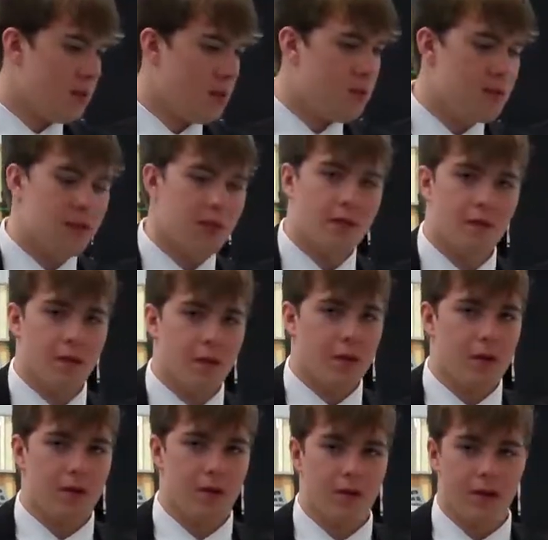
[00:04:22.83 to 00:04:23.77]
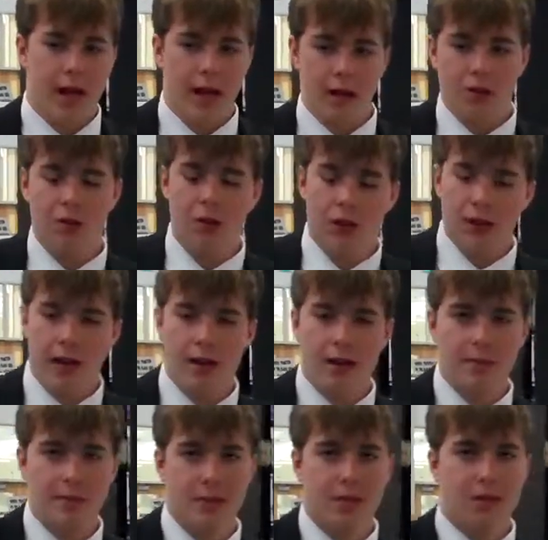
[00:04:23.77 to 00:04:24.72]
use an inverter and hook that
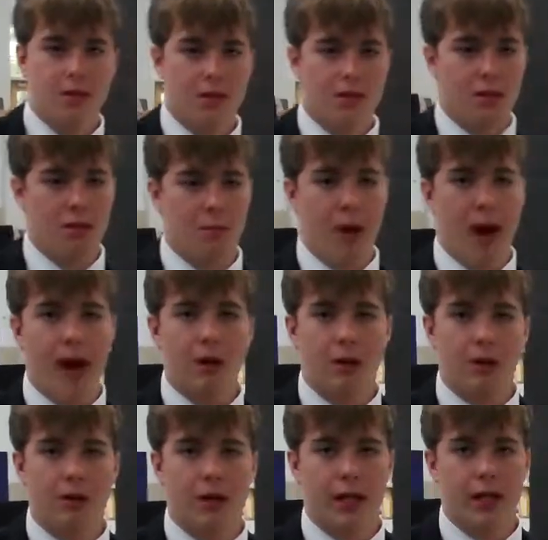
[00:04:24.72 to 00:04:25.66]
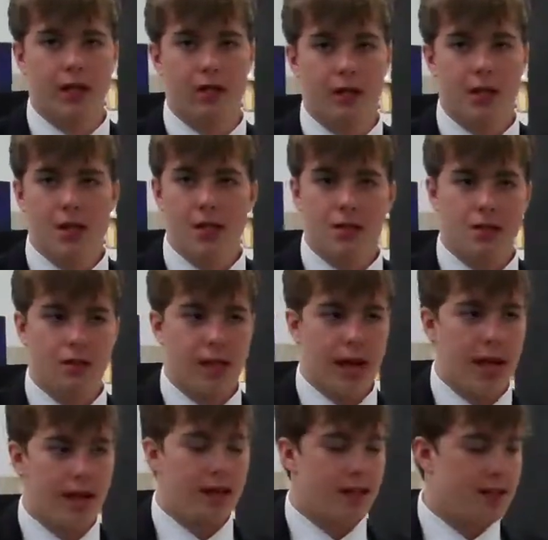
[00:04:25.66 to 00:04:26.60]
up to your power grid, so
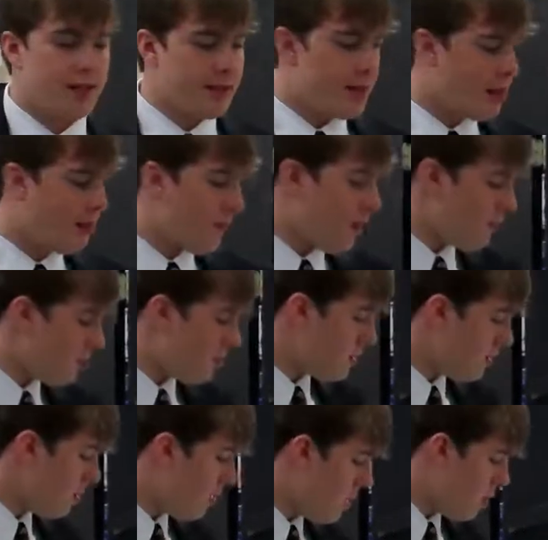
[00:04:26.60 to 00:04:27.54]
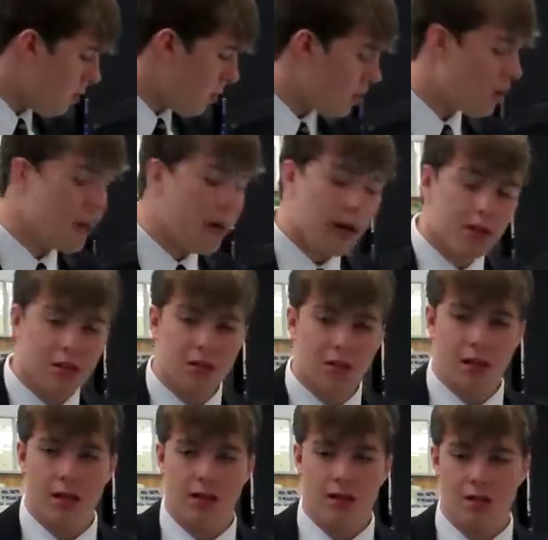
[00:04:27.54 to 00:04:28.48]
that instead of having to go out
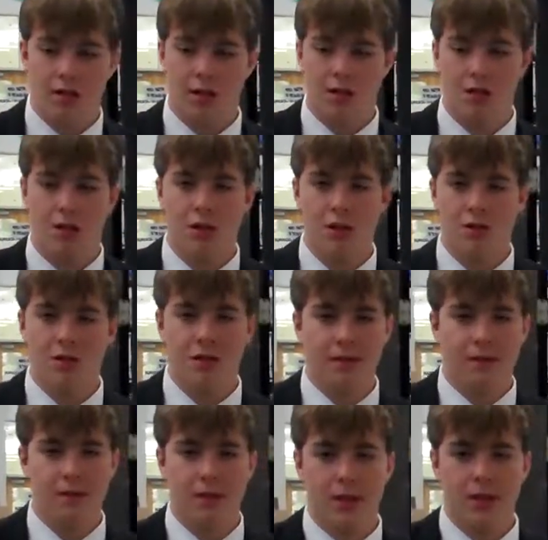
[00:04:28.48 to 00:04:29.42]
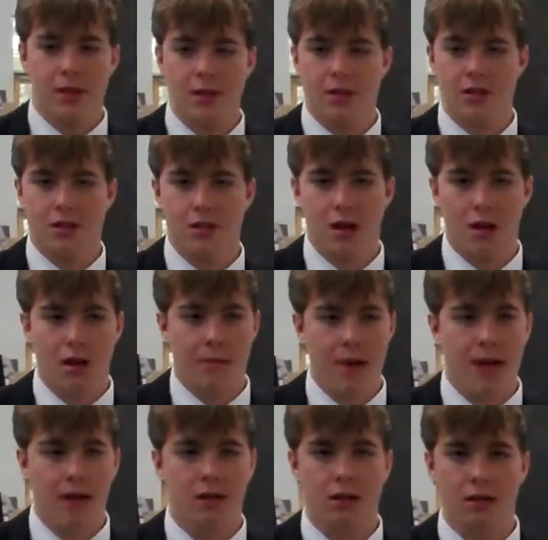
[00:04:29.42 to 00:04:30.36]
and charge your cell phone with it, it's just
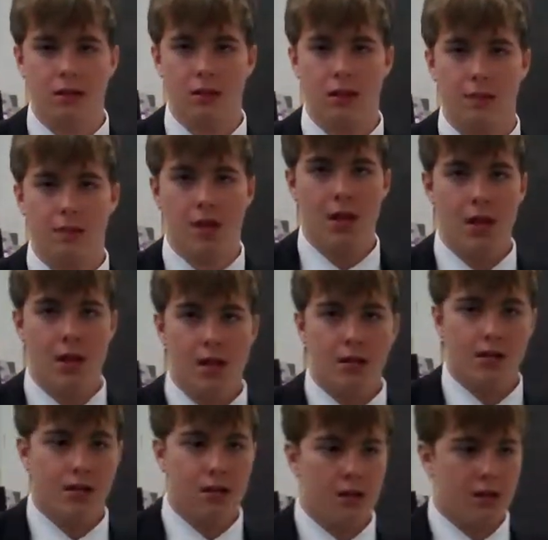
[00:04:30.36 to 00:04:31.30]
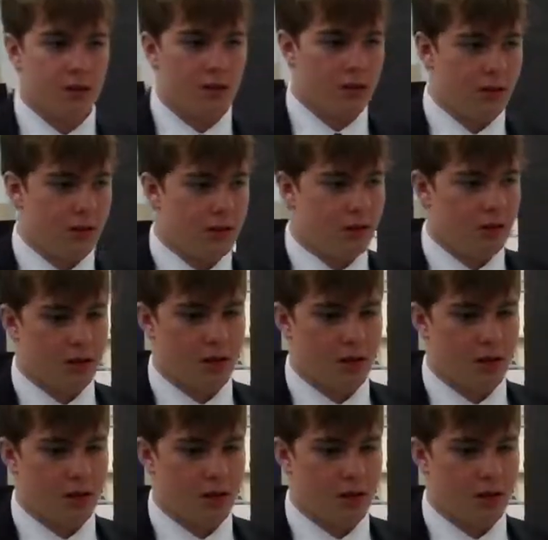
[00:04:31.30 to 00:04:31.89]
automatically hooked up to your